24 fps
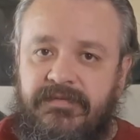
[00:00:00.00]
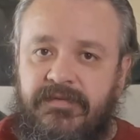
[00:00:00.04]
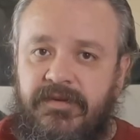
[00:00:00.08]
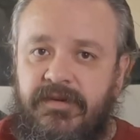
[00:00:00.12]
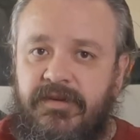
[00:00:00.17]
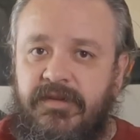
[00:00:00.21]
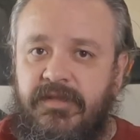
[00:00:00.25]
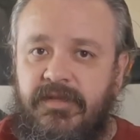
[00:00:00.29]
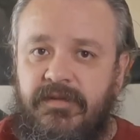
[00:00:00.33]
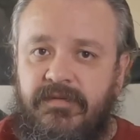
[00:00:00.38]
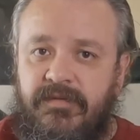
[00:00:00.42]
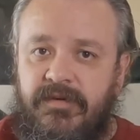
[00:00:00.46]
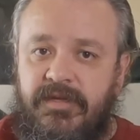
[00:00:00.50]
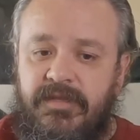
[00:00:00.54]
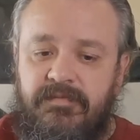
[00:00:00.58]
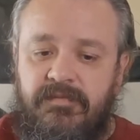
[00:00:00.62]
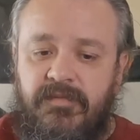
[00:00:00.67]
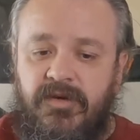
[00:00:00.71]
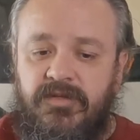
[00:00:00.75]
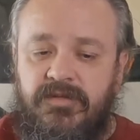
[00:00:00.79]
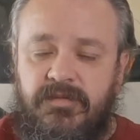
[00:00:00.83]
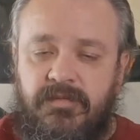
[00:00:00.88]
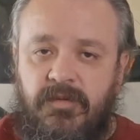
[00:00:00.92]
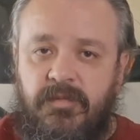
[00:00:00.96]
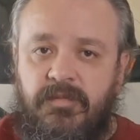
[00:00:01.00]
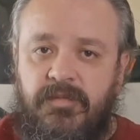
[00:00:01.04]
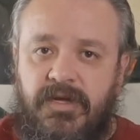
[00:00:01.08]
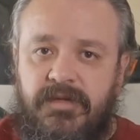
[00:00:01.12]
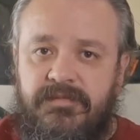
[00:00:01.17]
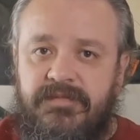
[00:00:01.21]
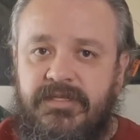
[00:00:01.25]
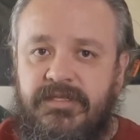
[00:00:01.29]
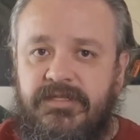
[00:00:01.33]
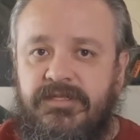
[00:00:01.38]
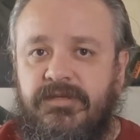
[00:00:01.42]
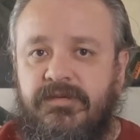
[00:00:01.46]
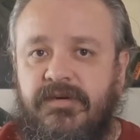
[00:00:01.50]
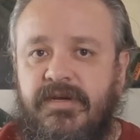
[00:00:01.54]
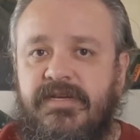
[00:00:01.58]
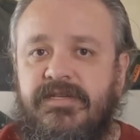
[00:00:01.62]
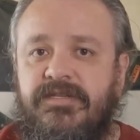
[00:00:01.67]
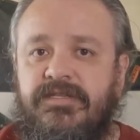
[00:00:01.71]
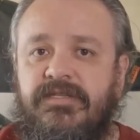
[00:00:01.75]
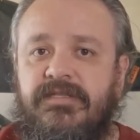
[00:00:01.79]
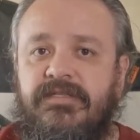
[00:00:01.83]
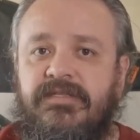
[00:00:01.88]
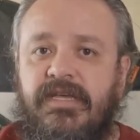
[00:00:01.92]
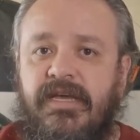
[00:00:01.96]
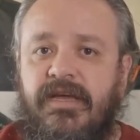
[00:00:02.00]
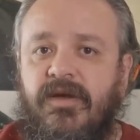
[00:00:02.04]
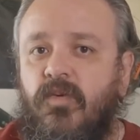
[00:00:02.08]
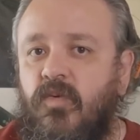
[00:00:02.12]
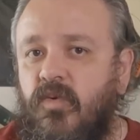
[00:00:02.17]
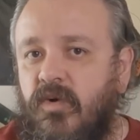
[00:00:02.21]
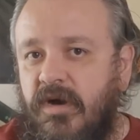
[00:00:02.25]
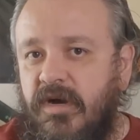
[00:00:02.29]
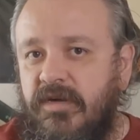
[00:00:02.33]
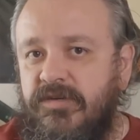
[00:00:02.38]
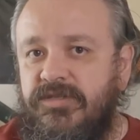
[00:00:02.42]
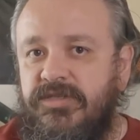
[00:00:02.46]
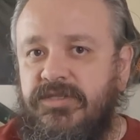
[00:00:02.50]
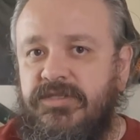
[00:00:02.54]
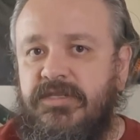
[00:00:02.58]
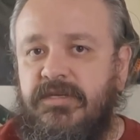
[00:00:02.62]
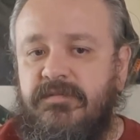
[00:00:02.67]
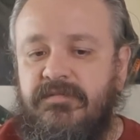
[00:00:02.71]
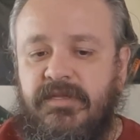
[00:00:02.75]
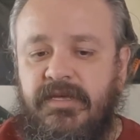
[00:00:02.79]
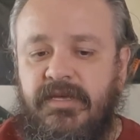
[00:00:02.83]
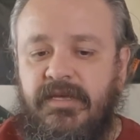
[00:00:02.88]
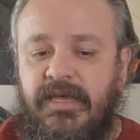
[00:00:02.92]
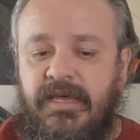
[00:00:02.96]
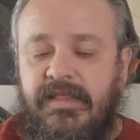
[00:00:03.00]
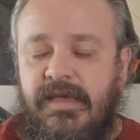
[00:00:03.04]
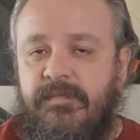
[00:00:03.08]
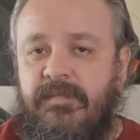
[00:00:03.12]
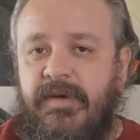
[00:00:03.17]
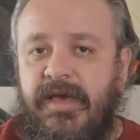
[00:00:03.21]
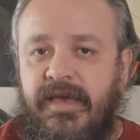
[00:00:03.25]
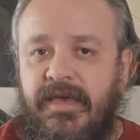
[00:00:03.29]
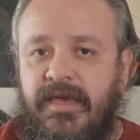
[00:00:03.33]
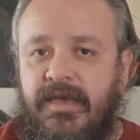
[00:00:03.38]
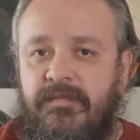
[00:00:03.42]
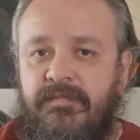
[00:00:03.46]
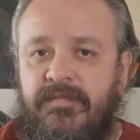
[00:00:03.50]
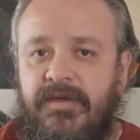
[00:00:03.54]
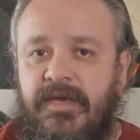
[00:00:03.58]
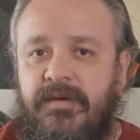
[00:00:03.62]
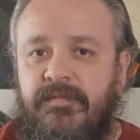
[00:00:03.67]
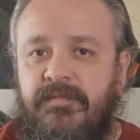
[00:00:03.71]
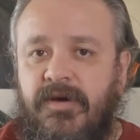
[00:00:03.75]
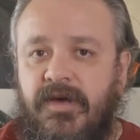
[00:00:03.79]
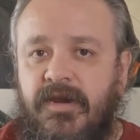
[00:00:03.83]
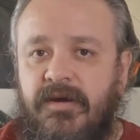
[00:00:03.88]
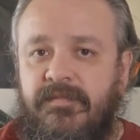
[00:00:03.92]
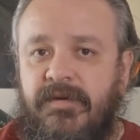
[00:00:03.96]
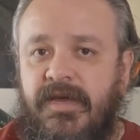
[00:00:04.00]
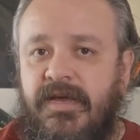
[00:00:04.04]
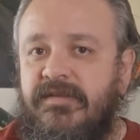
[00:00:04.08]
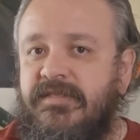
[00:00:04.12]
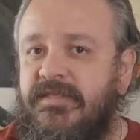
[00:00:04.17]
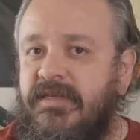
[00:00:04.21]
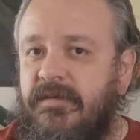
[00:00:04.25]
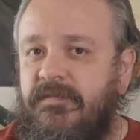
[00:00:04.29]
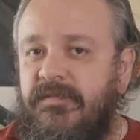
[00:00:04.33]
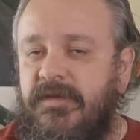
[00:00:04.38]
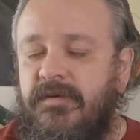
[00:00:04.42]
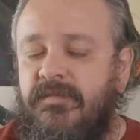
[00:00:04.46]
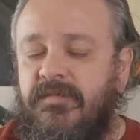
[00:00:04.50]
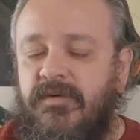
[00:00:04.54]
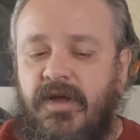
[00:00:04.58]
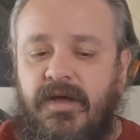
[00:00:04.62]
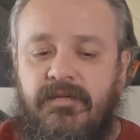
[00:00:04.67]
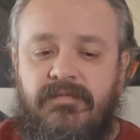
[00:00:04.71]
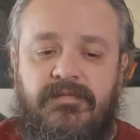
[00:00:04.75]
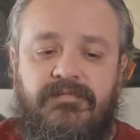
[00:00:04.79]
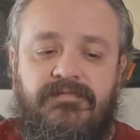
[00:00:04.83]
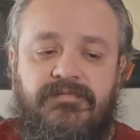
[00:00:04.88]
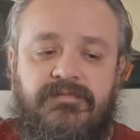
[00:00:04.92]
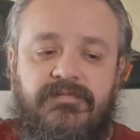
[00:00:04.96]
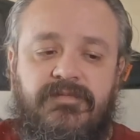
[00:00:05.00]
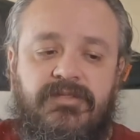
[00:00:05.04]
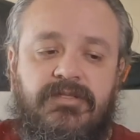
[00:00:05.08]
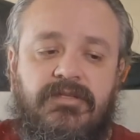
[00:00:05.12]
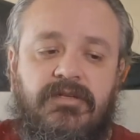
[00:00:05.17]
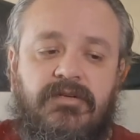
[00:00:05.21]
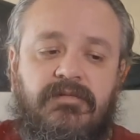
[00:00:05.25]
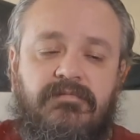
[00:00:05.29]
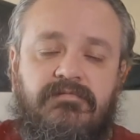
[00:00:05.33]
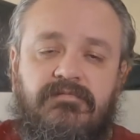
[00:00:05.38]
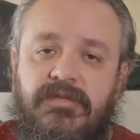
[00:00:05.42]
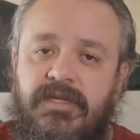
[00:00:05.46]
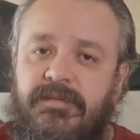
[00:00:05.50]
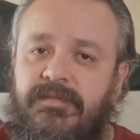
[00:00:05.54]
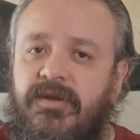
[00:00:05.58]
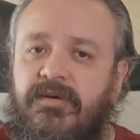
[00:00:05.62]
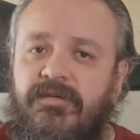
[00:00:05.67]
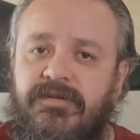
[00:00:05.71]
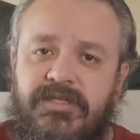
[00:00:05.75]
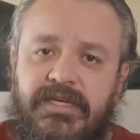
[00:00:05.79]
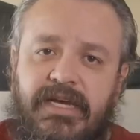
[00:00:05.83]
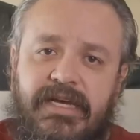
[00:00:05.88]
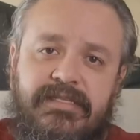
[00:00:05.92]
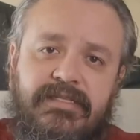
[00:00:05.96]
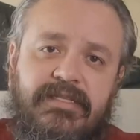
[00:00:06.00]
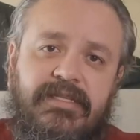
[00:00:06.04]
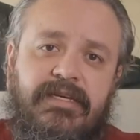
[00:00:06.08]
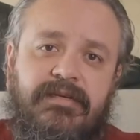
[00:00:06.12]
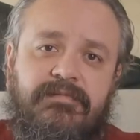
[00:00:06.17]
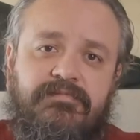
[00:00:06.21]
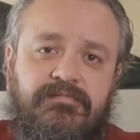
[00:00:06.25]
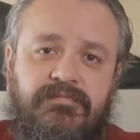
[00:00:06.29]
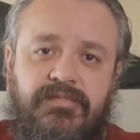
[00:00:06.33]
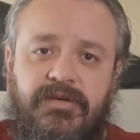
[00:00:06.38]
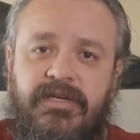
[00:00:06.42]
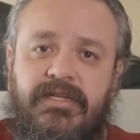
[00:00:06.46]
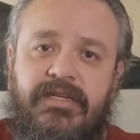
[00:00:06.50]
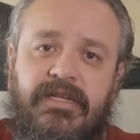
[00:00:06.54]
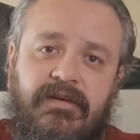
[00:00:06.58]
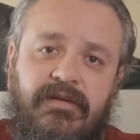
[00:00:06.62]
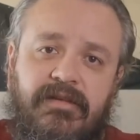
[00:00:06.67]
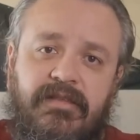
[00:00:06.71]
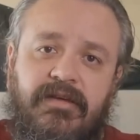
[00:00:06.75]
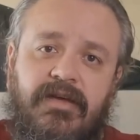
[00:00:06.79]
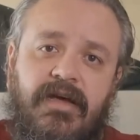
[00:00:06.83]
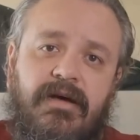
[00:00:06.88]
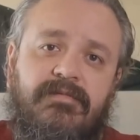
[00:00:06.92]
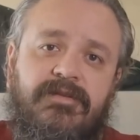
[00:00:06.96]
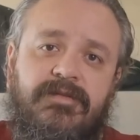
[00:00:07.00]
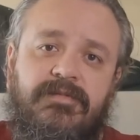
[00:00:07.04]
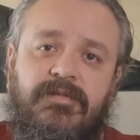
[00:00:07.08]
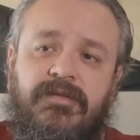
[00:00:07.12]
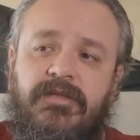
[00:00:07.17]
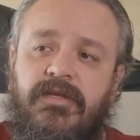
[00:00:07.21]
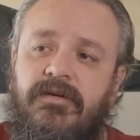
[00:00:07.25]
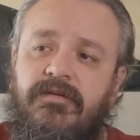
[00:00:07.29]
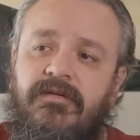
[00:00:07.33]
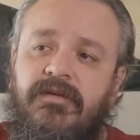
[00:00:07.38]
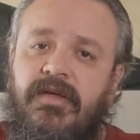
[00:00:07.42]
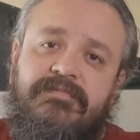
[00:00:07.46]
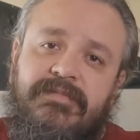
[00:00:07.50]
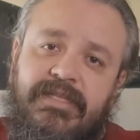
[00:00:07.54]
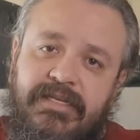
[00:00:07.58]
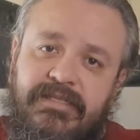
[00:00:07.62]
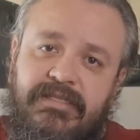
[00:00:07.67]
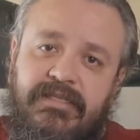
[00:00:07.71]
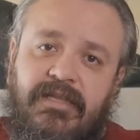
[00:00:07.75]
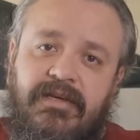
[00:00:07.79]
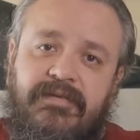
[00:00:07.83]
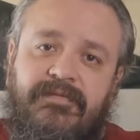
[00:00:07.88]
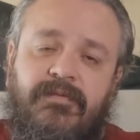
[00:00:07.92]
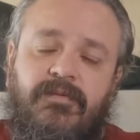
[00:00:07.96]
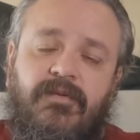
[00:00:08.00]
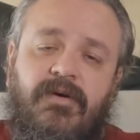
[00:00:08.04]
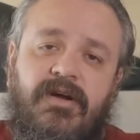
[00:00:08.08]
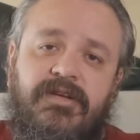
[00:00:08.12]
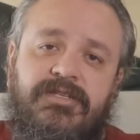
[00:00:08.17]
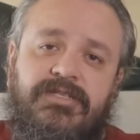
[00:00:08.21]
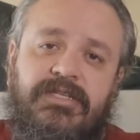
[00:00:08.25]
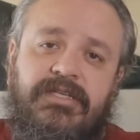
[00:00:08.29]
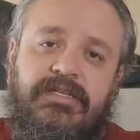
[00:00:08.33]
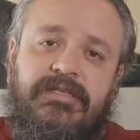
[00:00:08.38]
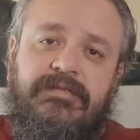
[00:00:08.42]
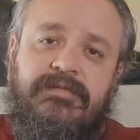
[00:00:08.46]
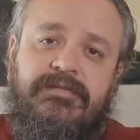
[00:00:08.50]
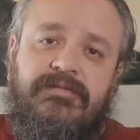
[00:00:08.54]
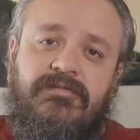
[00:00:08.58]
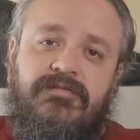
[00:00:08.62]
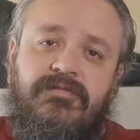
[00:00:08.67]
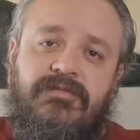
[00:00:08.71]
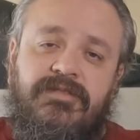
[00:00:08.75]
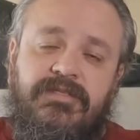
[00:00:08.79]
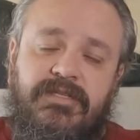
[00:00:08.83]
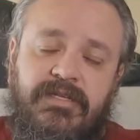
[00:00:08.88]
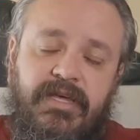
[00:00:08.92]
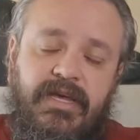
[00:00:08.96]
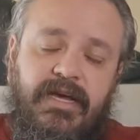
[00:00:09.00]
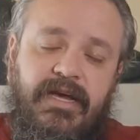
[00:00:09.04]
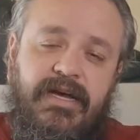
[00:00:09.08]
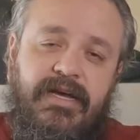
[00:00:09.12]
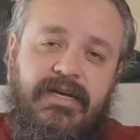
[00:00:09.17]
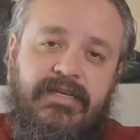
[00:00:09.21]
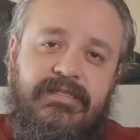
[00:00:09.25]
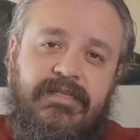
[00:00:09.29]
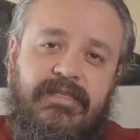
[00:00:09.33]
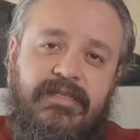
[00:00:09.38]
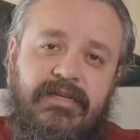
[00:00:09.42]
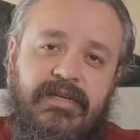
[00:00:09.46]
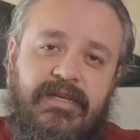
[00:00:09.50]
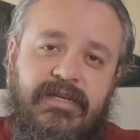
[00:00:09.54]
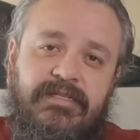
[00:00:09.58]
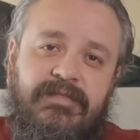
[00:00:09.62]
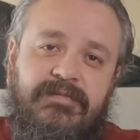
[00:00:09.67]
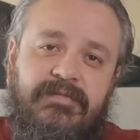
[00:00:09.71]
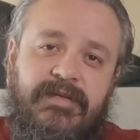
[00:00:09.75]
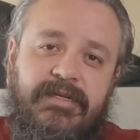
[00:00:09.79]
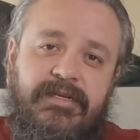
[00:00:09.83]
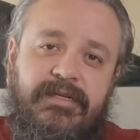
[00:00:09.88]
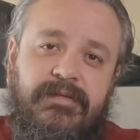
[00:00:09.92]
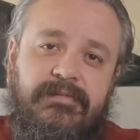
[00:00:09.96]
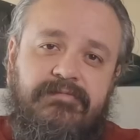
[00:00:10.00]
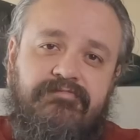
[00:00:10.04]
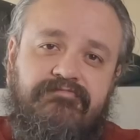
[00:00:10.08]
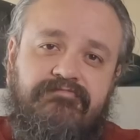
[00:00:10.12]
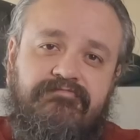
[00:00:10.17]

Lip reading: if you're dealing with multiple bump situations like a wash or something. That back end being bottomed out is going to be a problem. So let me know what you guys think. Put it down in the comments below. Thanks a lot for watching. We'll see you guys on the next video.